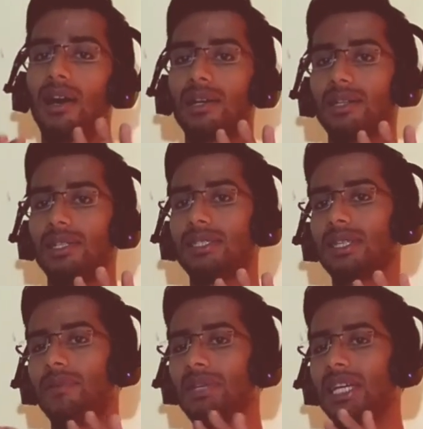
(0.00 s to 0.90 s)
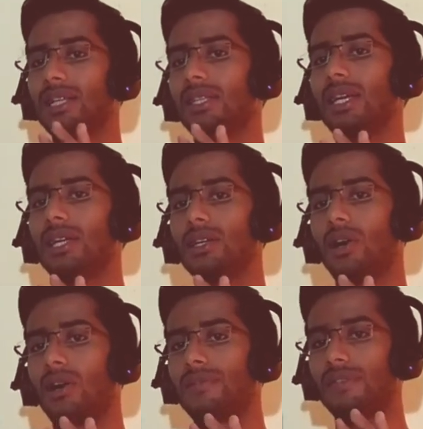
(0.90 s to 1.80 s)
R is coming at the end
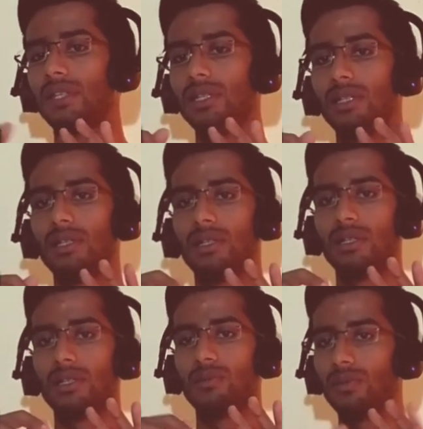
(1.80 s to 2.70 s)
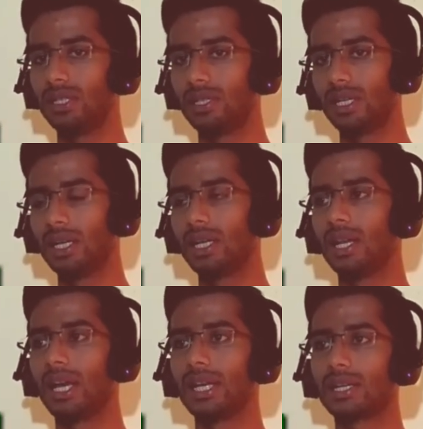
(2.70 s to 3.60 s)
of the word,
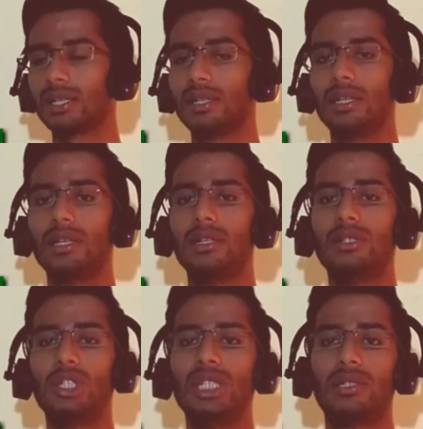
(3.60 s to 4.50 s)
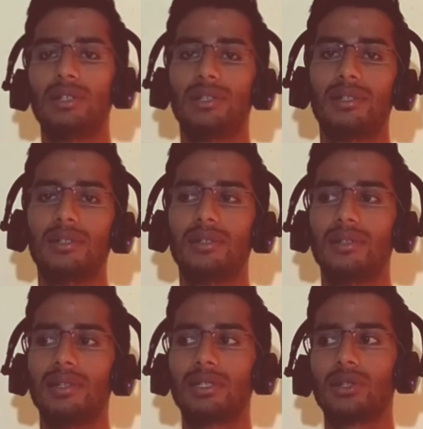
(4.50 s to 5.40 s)
like teacher,
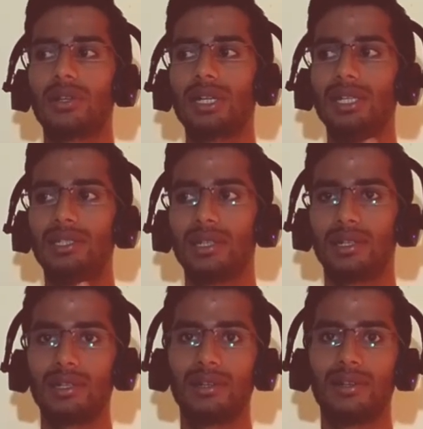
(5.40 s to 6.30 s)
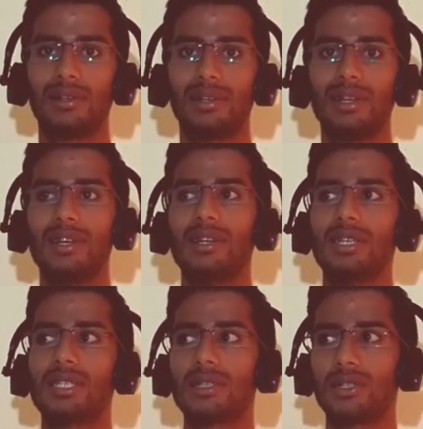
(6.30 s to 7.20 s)
it's not teacher.
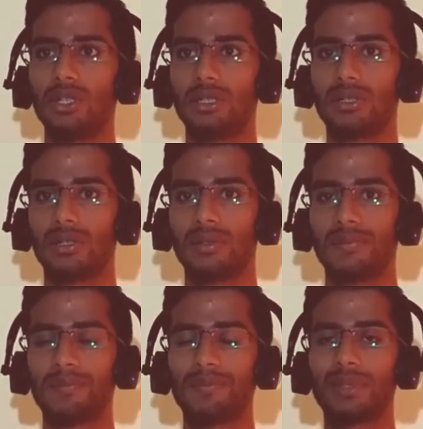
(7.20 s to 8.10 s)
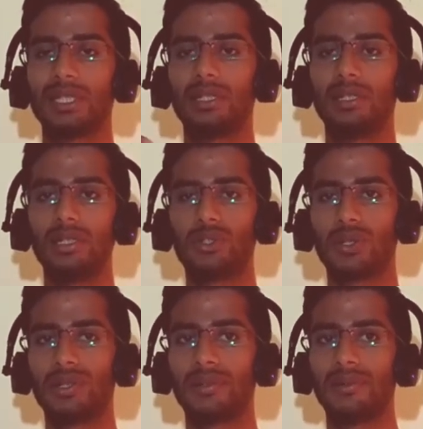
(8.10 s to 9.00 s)
It's a
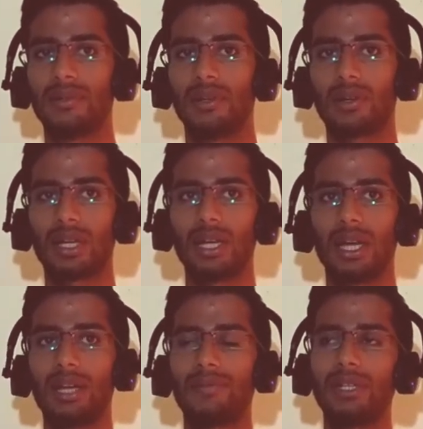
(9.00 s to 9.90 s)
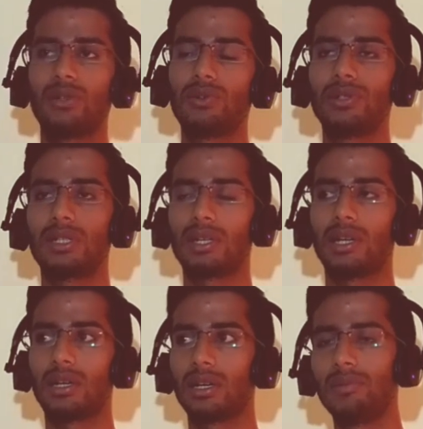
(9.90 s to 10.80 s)
teacher, okay? And we don't
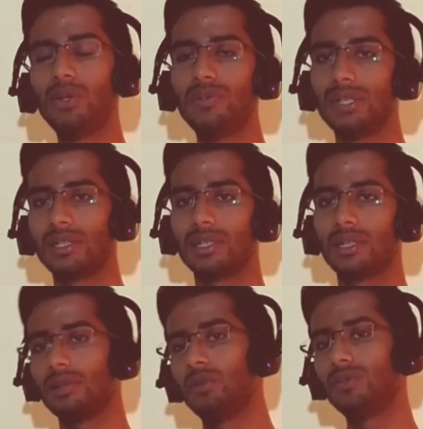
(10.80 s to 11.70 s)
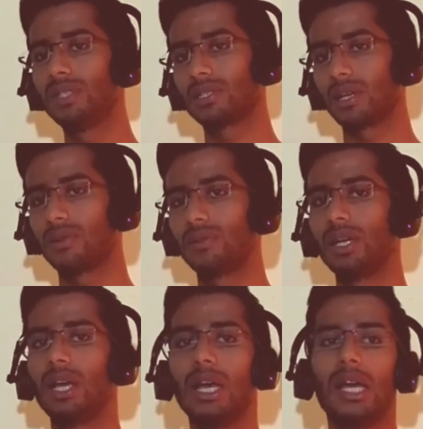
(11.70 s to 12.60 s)
remove the
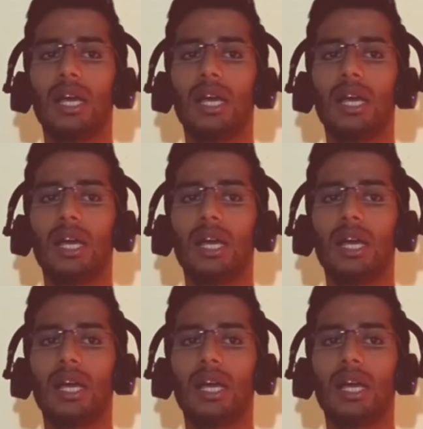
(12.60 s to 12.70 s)
sound.